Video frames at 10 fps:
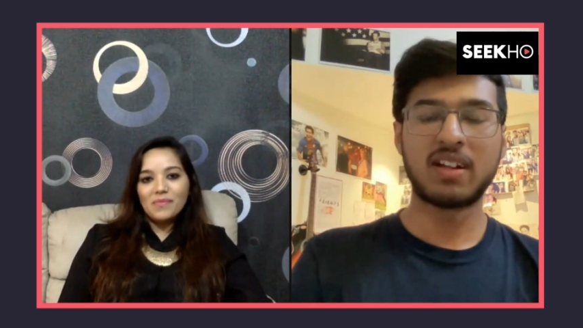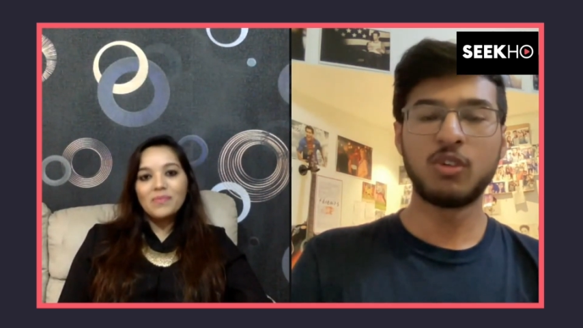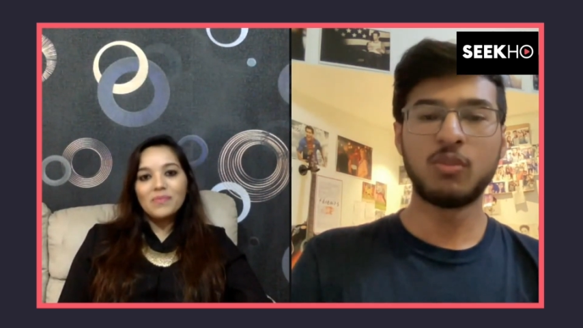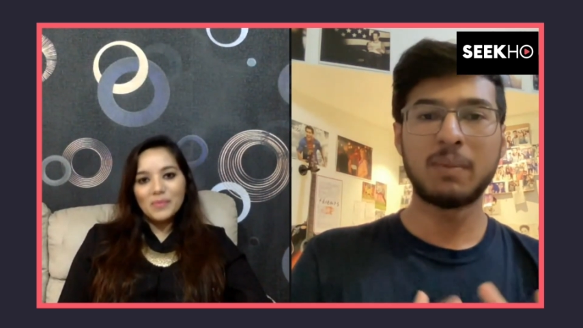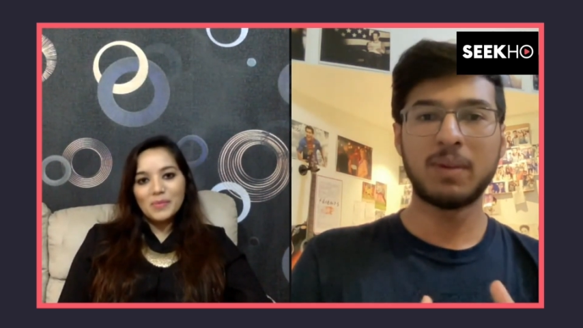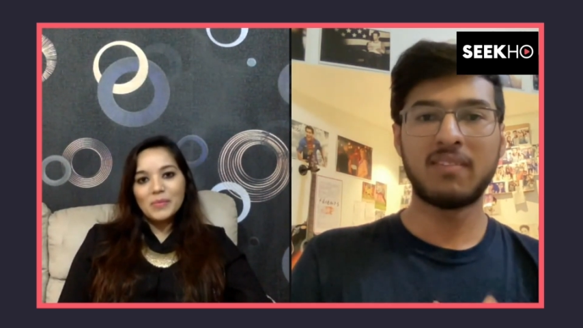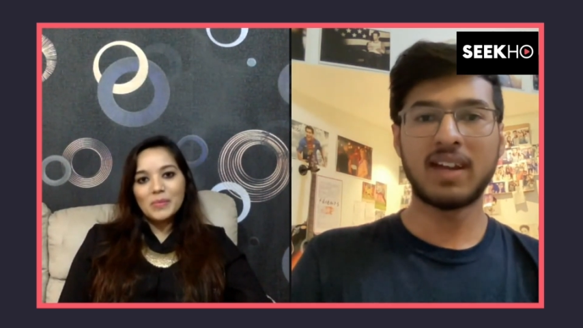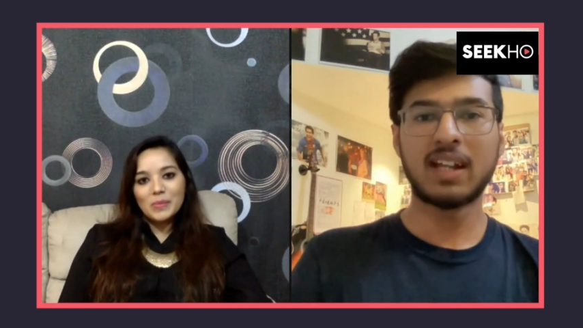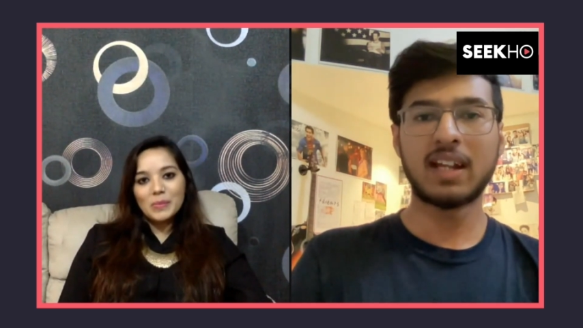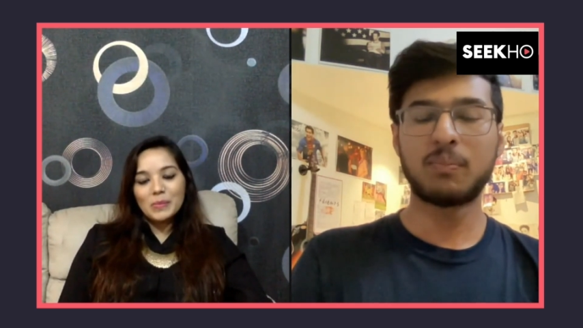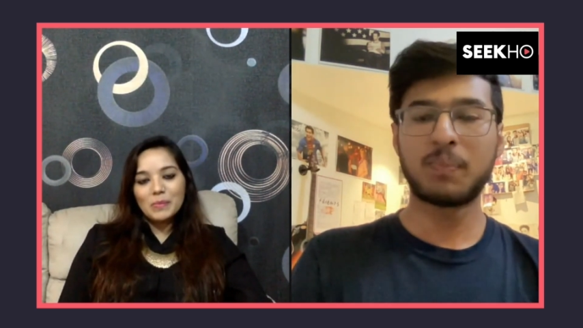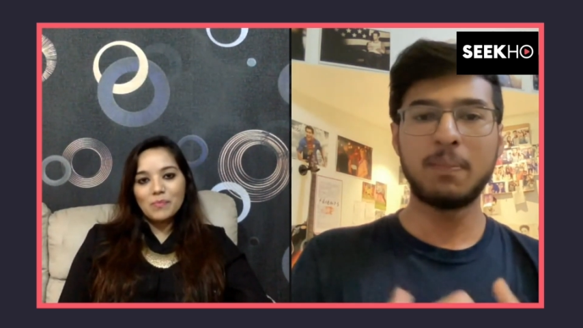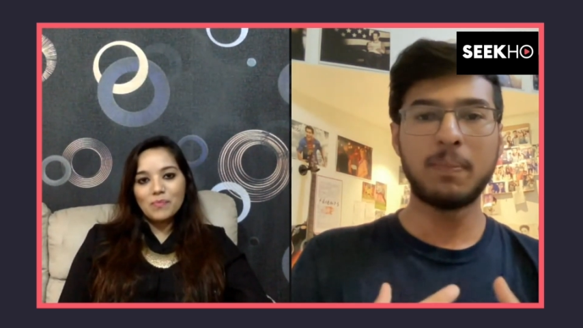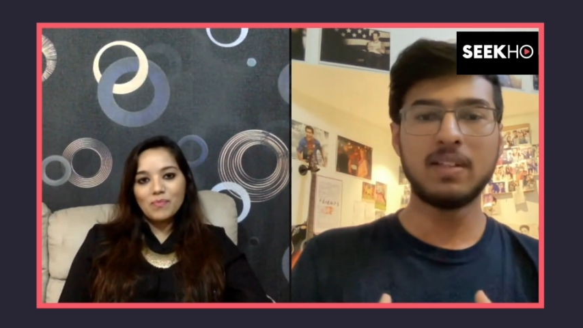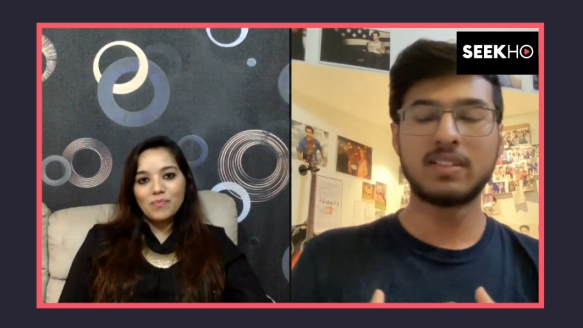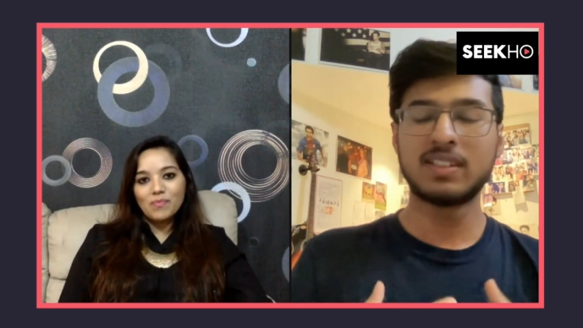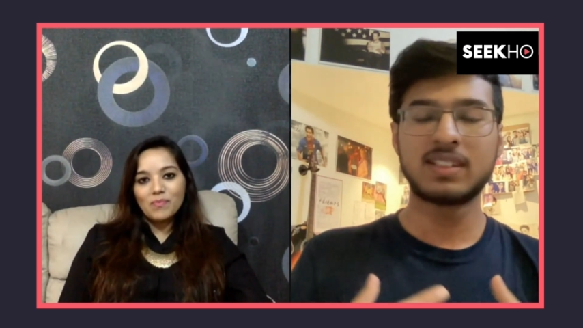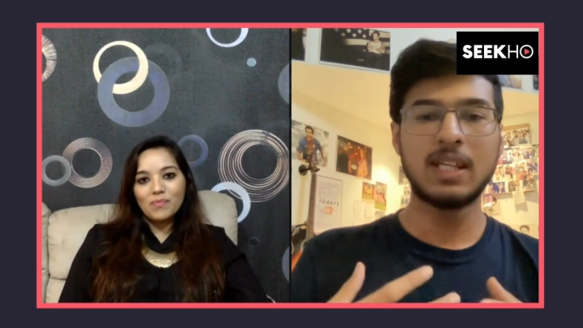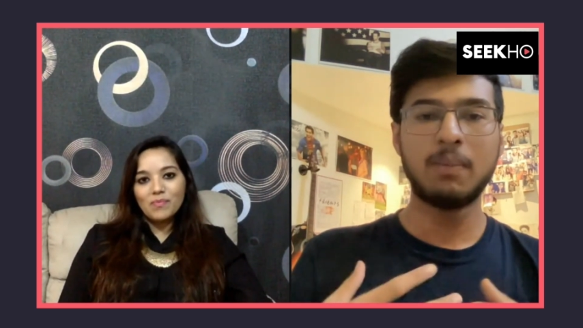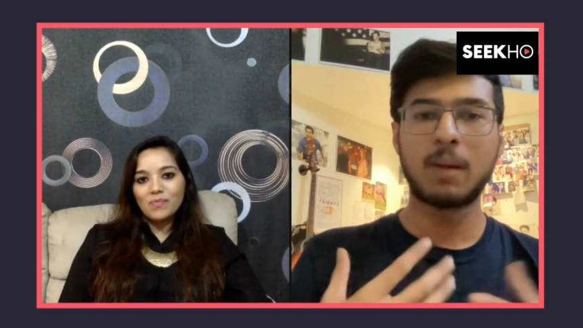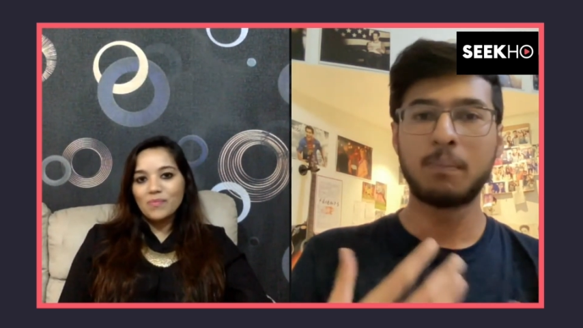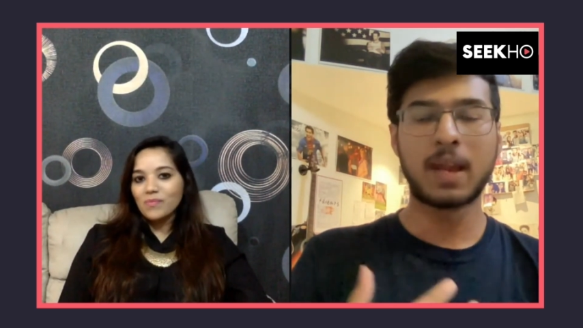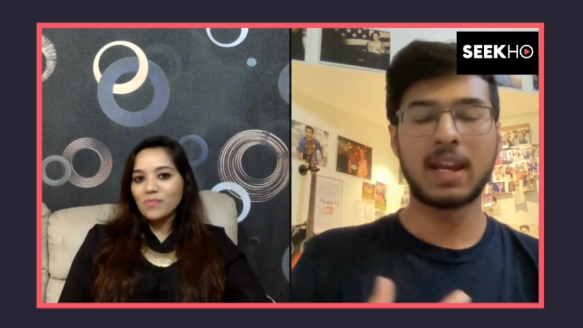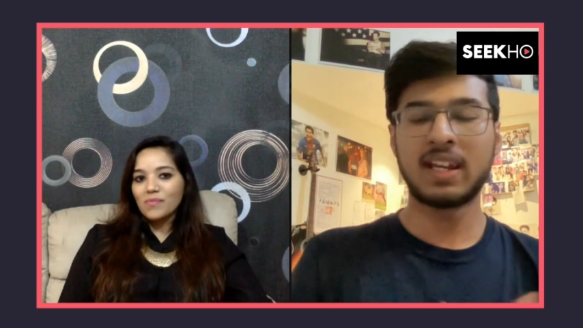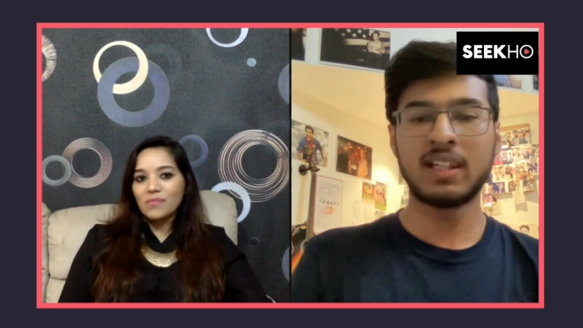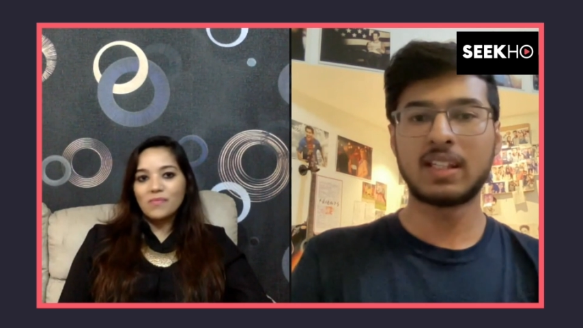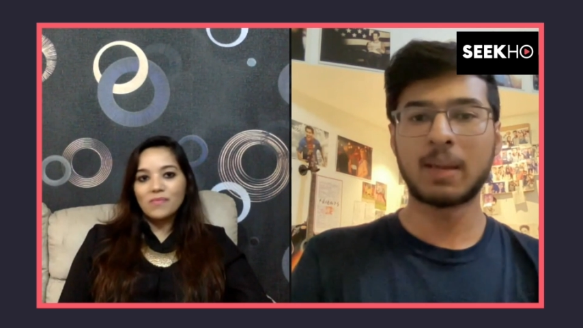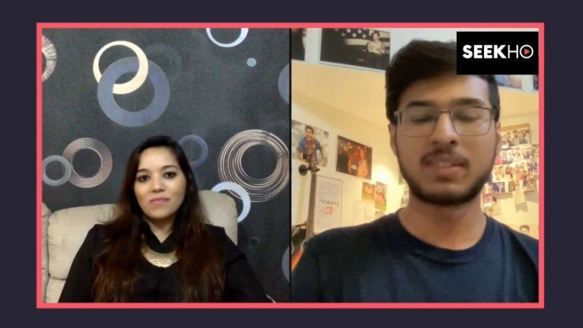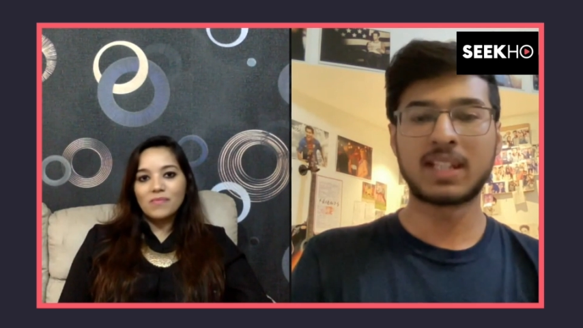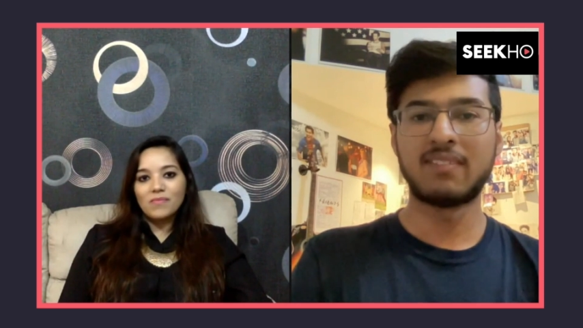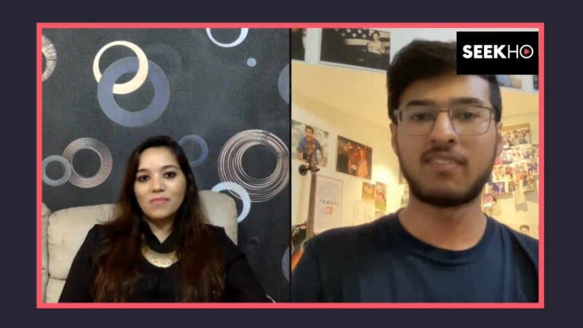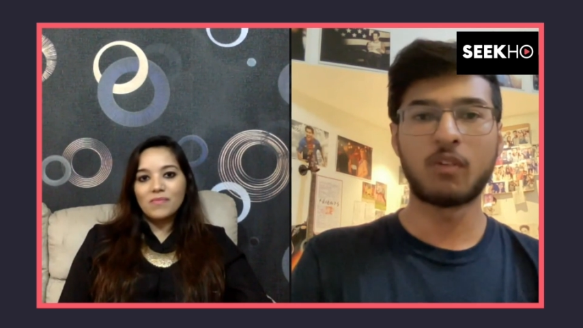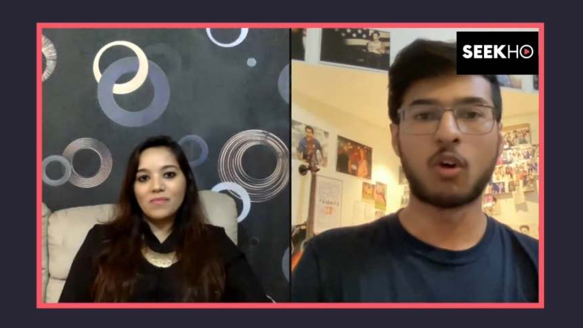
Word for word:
Speaker 1: you might be aware that people just keep comparing themselves